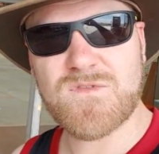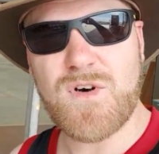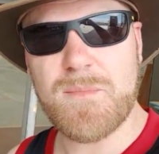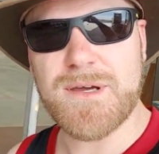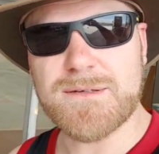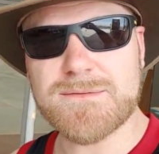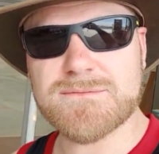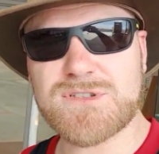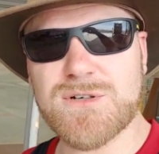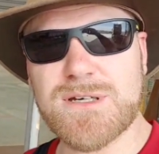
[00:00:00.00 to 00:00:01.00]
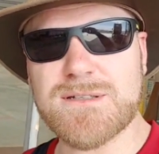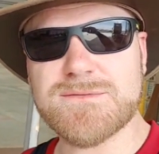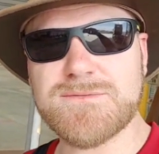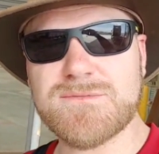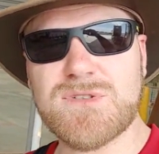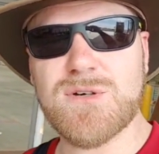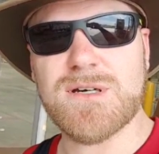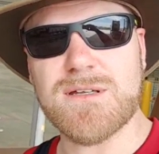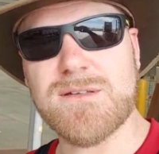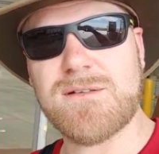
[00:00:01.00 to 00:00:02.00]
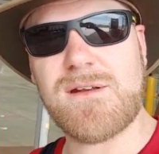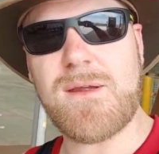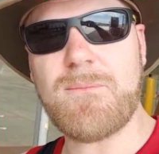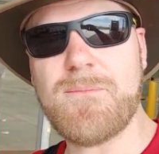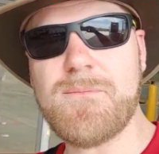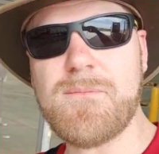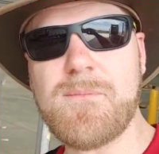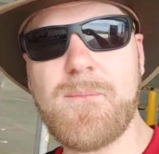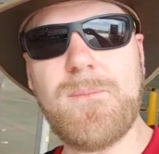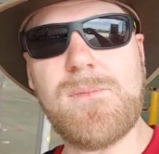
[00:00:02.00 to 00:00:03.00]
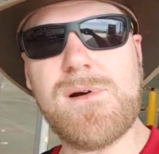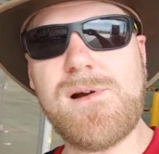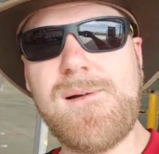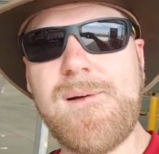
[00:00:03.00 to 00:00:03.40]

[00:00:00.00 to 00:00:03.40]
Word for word: Vomit. Do it. Do it. It's a